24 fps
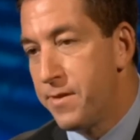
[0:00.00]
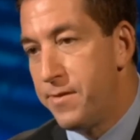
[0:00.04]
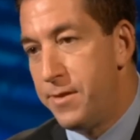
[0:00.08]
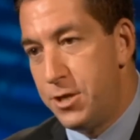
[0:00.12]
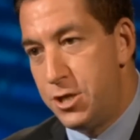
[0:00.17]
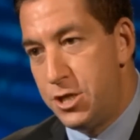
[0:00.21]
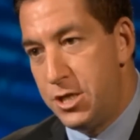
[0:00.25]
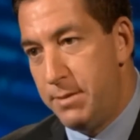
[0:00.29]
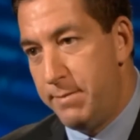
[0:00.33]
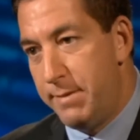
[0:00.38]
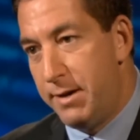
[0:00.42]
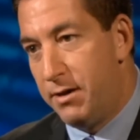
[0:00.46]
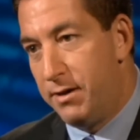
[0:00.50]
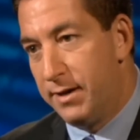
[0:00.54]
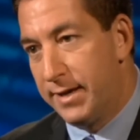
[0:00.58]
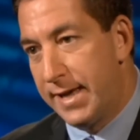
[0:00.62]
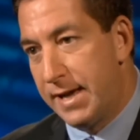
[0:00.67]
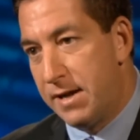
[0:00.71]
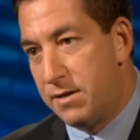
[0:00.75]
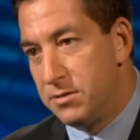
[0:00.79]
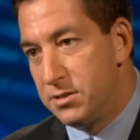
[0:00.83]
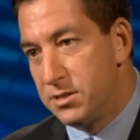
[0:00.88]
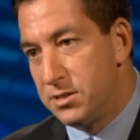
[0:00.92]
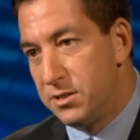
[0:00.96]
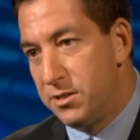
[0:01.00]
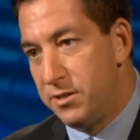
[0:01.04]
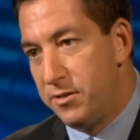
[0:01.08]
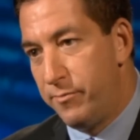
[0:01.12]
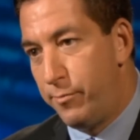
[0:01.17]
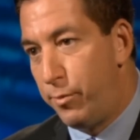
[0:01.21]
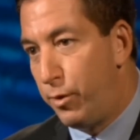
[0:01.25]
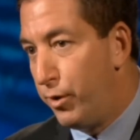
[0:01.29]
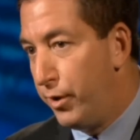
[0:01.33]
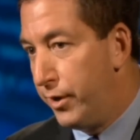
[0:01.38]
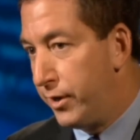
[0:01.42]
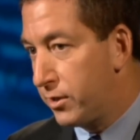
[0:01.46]
the Gmail accounts
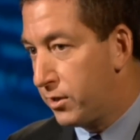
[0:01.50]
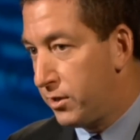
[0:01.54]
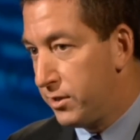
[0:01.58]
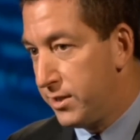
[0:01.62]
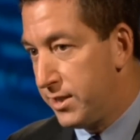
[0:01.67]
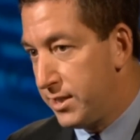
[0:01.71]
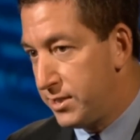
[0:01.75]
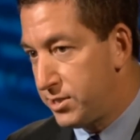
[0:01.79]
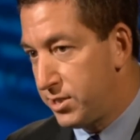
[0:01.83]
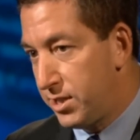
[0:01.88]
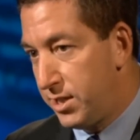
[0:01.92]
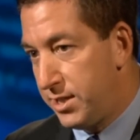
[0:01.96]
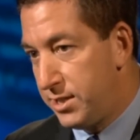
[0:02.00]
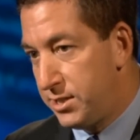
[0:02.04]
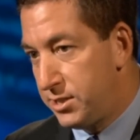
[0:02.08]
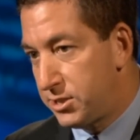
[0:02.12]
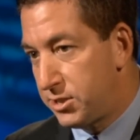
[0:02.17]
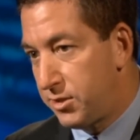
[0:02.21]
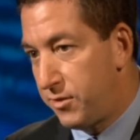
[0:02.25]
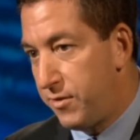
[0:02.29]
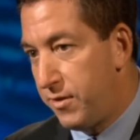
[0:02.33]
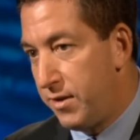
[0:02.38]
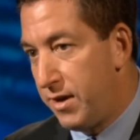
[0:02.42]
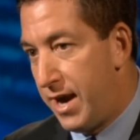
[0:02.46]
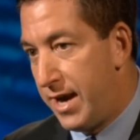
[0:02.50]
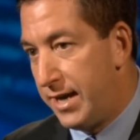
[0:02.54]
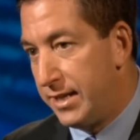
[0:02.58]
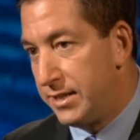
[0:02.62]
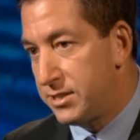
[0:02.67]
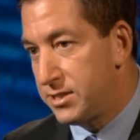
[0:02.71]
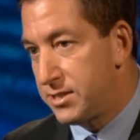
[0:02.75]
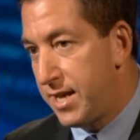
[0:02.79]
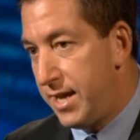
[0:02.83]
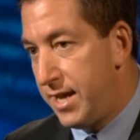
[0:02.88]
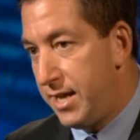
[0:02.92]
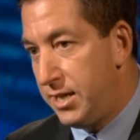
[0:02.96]
of political dissidents to the United
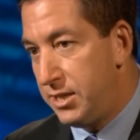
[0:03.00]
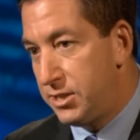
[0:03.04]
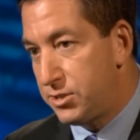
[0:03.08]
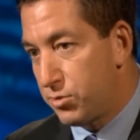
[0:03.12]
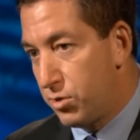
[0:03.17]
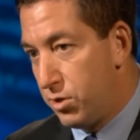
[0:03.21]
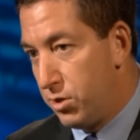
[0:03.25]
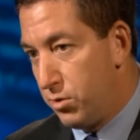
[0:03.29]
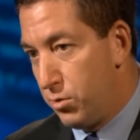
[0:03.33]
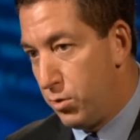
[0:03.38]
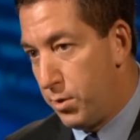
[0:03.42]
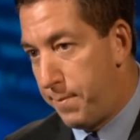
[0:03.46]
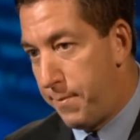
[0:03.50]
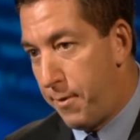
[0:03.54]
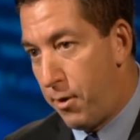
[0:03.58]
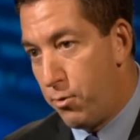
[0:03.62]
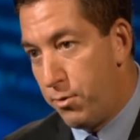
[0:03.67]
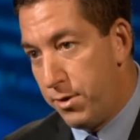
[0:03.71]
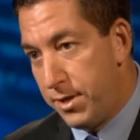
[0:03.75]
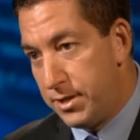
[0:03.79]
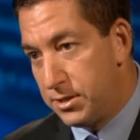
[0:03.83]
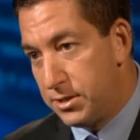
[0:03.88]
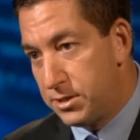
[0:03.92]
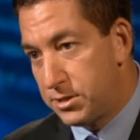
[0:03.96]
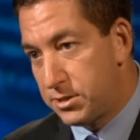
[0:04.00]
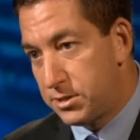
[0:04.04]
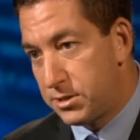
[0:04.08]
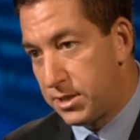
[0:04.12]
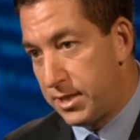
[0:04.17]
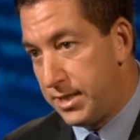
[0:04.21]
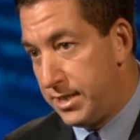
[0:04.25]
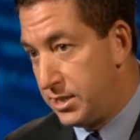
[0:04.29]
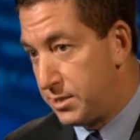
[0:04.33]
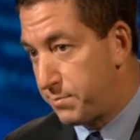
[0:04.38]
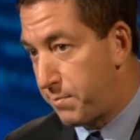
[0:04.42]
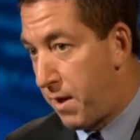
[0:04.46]
States or to opponents
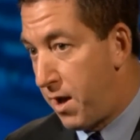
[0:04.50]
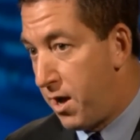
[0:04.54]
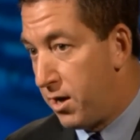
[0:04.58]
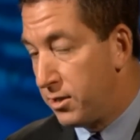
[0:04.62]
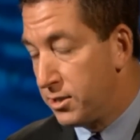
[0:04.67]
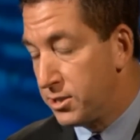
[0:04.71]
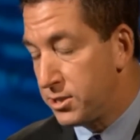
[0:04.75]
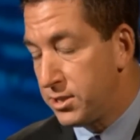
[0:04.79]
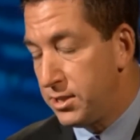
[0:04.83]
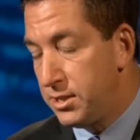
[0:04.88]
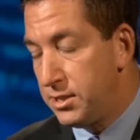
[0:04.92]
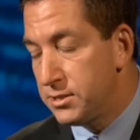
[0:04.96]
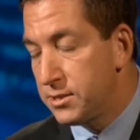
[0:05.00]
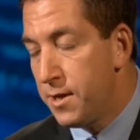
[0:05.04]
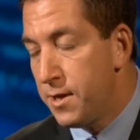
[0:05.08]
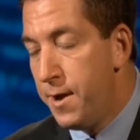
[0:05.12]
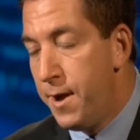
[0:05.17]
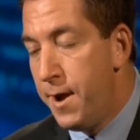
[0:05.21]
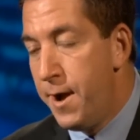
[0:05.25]
to his policies,